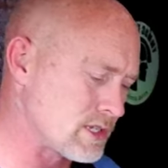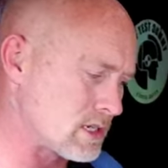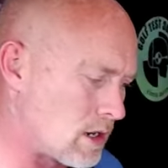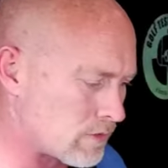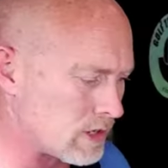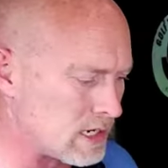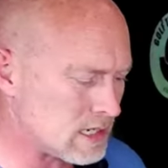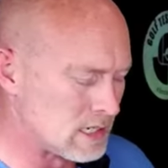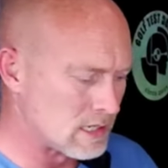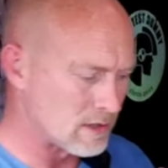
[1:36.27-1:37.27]
stood over it,
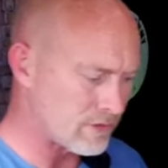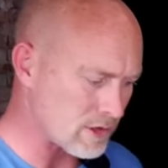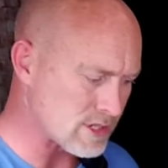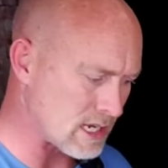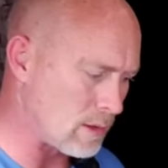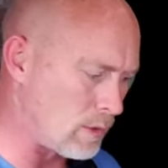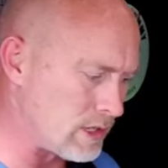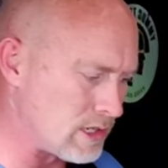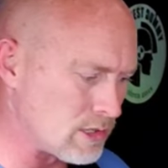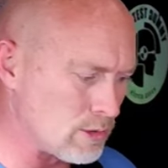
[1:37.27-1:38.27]
the first thing I
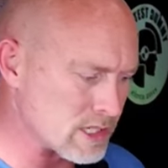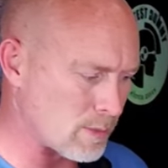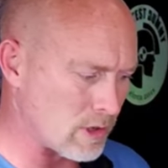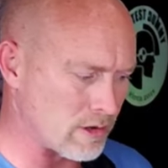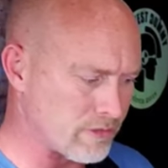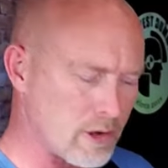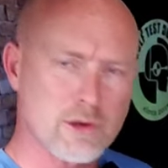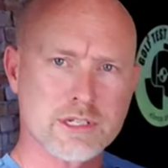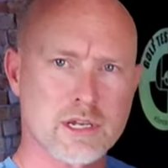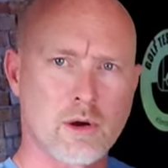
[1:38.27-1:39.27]
wanted to do was I wanted to
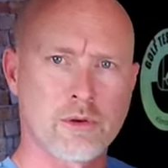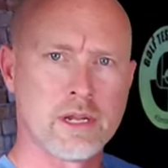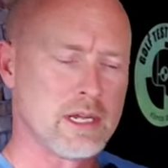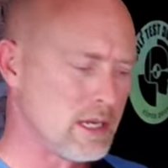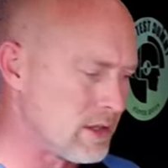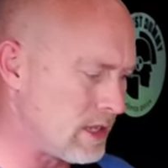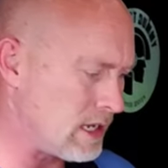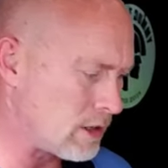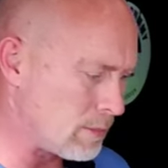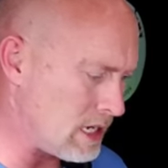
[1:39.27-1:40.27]
focus on
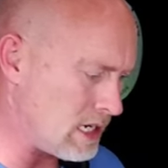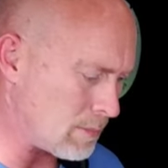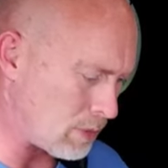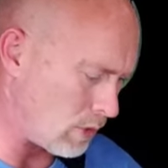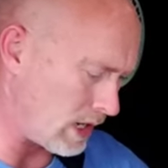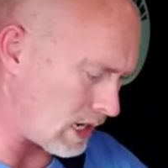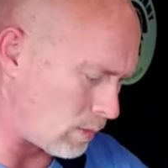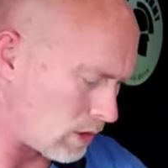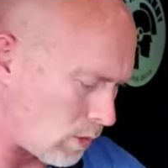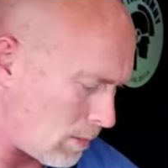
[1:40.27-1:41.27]
the intermediate point. I
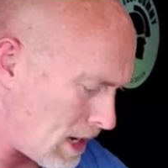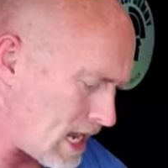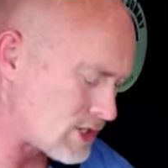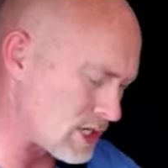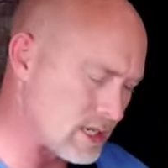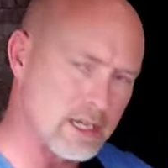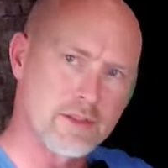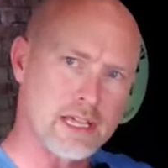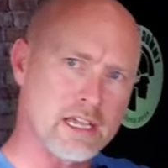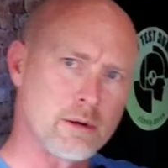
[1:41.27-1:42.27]
want to imagine
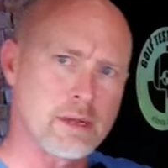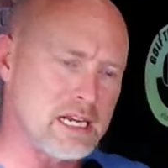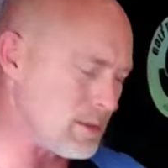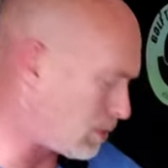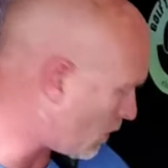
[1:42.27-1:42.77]
the intermediate